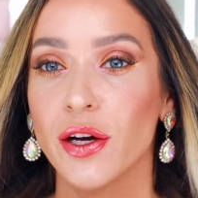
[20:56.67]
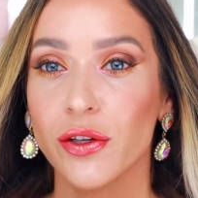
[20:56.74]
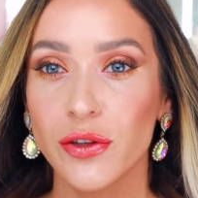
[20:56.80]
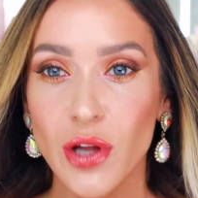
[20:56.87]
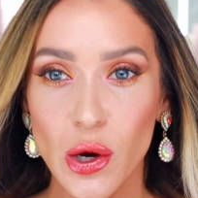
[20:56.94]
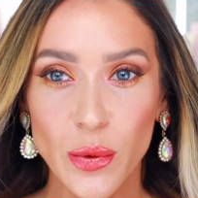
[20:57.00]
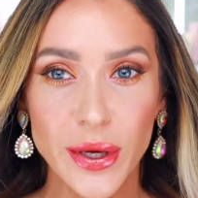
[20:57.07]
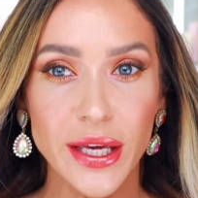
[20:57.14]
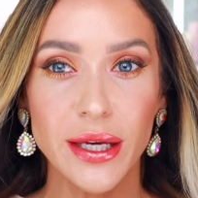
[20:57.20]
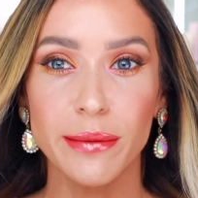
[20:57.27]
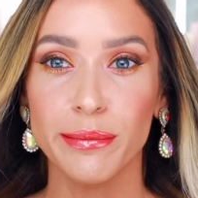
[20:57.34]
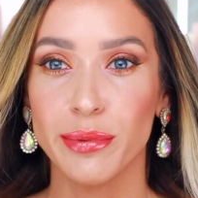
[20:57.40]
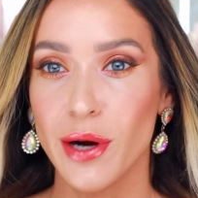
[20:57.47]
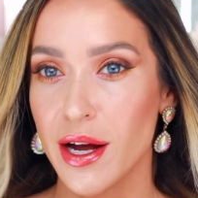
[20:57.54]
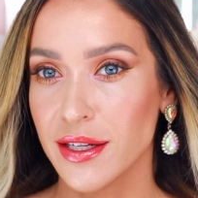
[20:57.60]

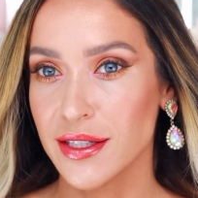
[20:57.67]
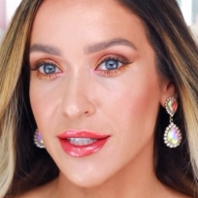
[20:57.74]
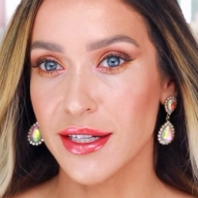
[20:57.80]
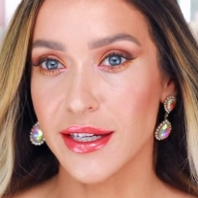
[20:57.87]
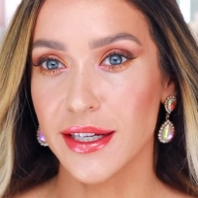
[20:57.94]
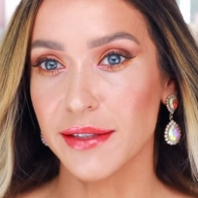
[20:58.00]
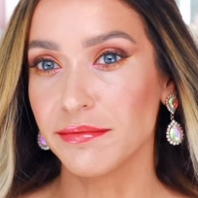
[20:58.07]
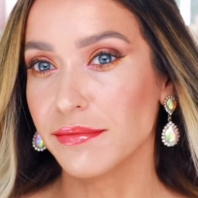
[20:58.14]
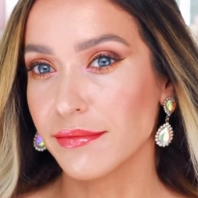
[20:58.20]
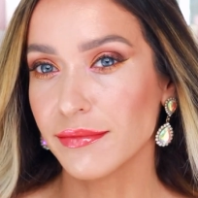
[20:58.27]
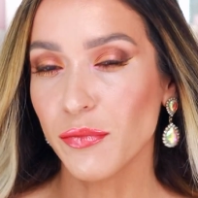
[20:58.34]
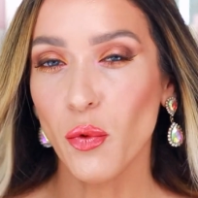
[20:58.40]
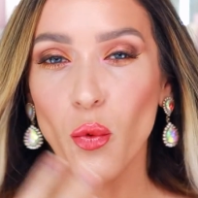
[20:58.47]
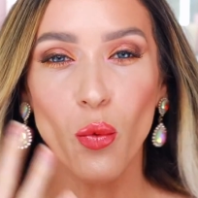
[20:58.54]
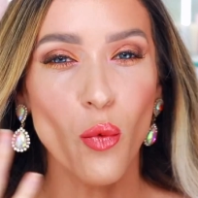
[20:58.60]
Glowy, bronzy,
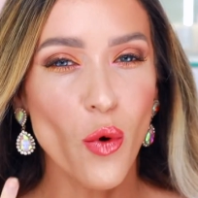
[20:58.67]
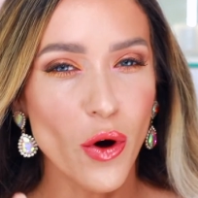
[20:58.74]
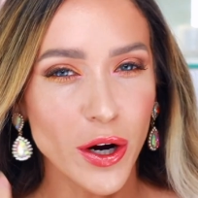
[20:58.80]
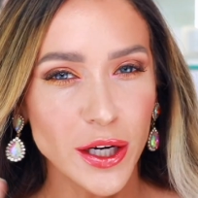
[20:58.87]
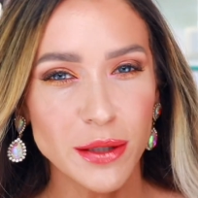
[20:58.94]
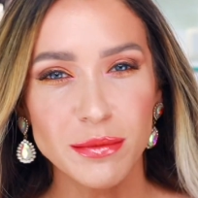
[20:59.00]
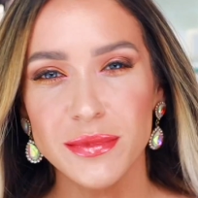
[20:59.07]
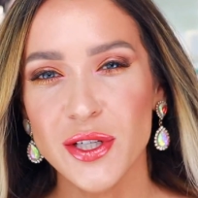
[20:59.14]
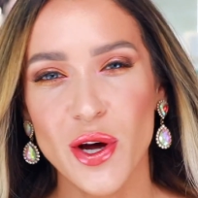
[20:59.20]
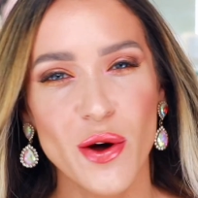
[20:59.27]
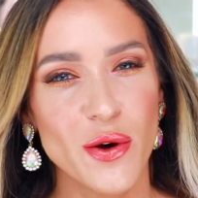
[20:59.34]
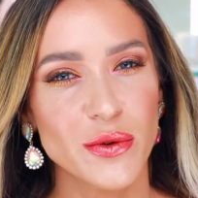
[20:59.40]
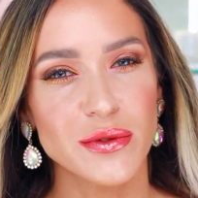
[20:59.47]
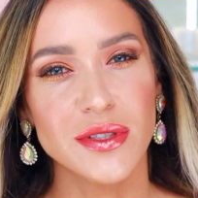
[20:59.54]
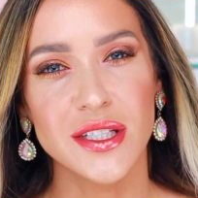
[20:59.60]
warm
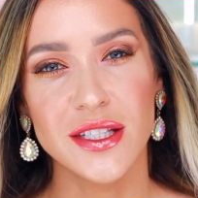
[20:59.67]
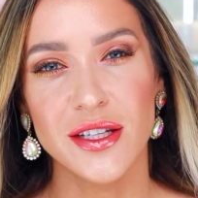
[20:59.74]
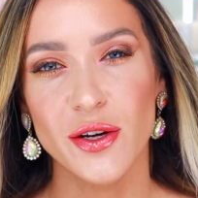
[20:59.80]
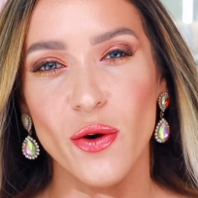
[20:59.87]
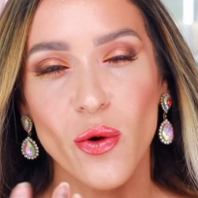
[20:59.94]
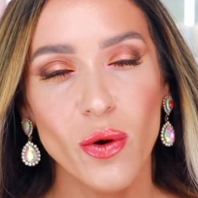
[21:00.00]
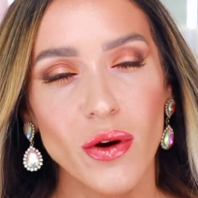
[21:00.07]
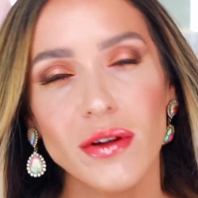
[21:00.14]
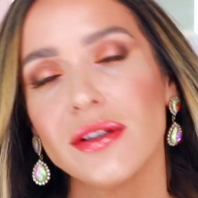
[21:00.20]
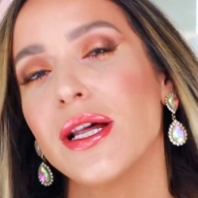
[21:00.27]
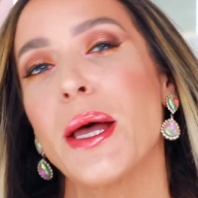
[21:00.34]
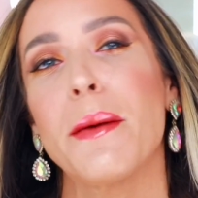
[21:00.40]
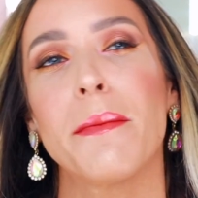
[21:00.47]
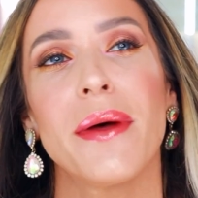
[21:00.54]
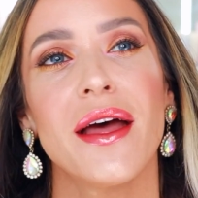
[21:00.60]
tones, the coral
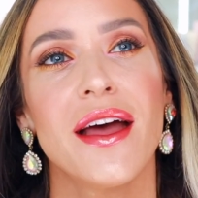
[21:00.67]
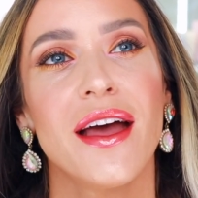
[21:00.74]
lip.